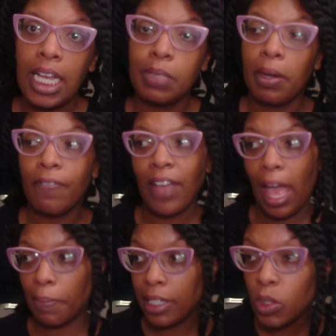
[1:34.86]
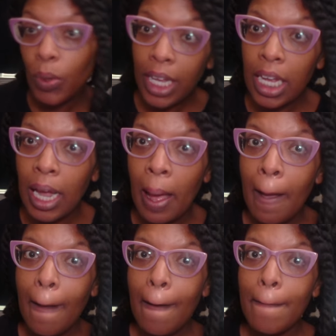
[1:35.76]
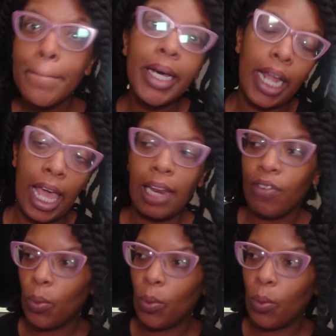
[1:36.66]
It's been a fabulous week, but a hell of a